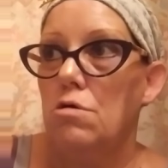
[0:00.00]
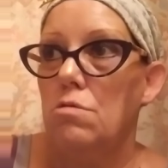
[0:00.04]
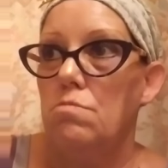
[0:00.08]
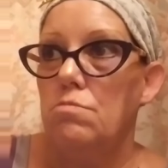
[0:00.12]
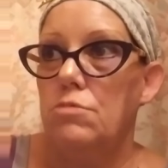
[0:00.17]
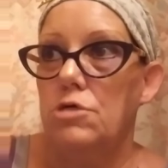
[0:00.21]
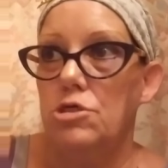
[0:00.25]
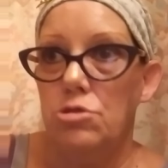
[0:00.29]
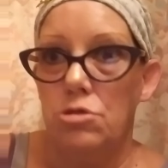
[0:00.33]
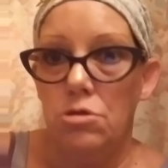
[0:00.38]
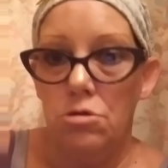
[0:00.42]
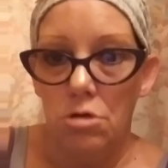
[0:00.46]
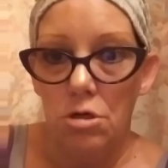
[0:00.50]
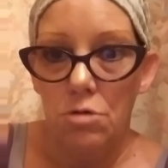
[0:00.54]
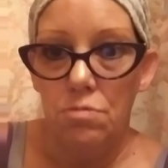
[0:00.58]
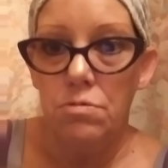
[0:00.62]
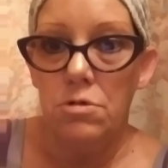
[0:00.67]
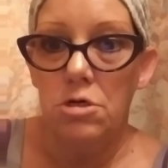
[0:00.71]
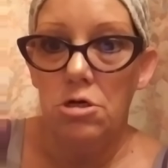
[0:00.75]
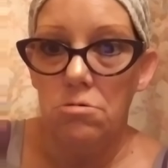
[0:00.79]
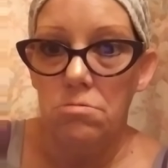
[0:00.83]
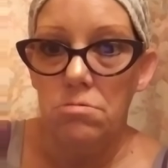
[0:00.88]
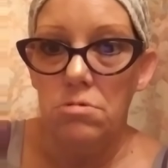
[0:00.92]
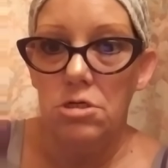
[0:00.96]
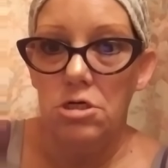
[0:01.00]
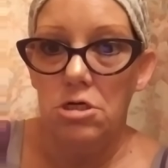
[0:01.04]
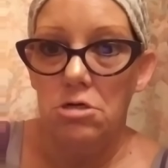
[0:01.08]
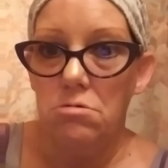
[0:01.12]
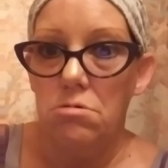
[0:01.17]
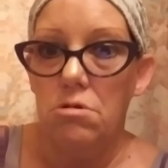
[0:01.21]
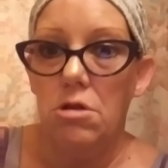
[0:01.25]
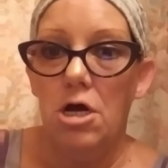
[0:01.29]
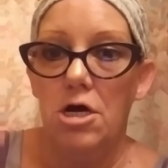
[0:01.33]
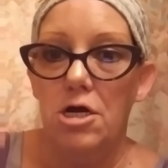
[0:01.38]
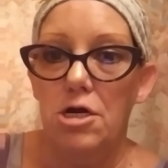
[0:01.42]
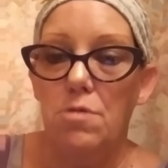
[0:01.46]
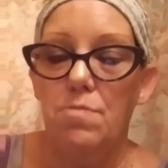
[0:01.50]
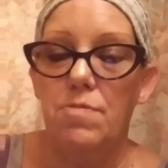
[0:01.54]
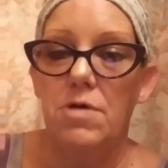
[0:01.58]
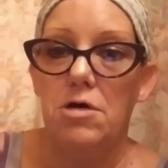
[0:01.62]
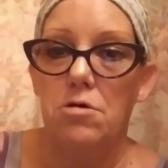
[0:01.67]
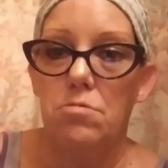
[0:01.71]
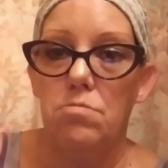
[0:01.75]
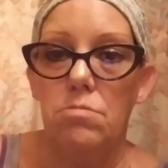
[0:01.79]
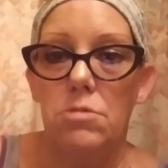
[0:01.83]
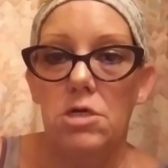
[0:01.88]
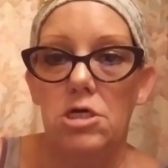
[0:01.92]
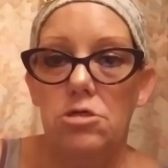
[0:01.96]
But you have knowingly lied
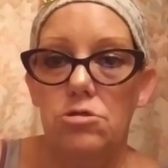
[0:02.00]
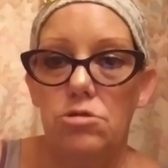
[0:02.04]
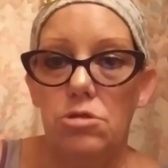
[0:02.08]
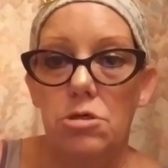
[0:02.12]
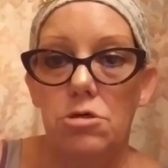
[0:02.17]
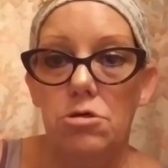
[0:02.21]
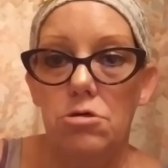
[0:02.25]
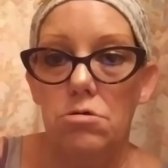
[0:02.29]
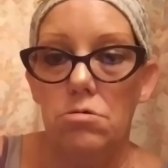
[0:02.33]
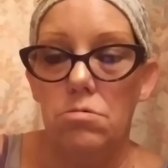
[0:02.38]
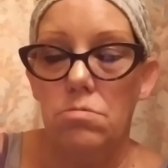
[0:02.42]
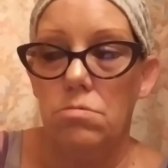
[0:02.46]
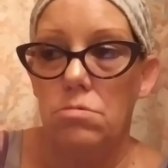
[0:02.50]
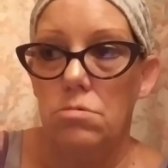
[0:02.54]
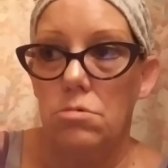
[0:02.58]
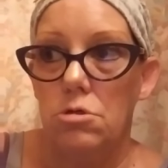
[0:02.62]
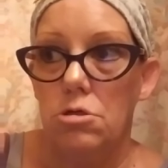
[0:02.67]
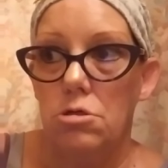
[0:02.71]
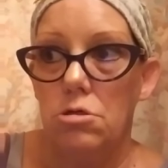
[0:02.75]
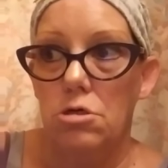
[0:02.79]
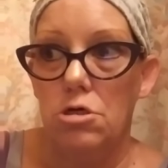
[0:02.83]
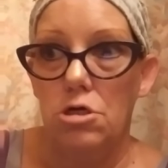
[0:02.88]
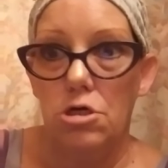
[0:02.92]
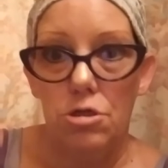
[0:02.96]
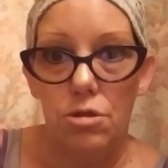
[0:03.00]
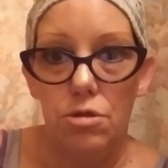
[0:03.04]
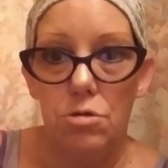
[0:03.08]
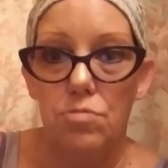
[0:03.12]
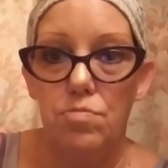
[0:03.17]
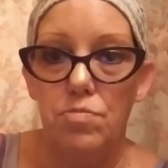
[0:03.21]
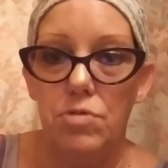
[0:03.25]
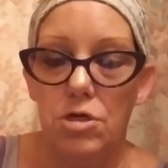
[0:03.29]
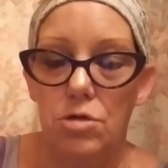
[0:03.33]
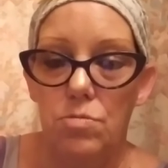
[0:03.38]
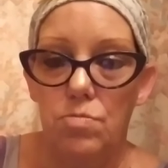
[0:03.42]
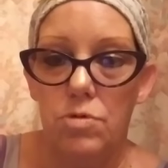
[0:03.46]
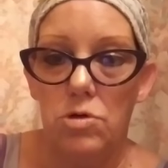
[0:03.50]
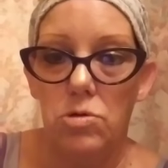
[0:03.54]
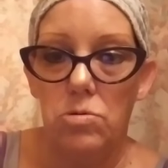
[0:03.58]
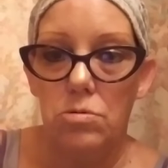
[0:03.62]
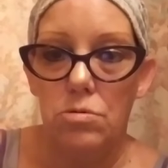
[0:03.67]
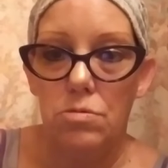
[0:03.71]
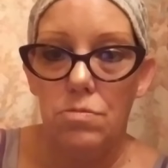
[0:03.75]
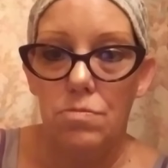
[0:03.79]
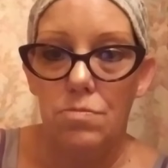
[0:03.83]
about me to other people.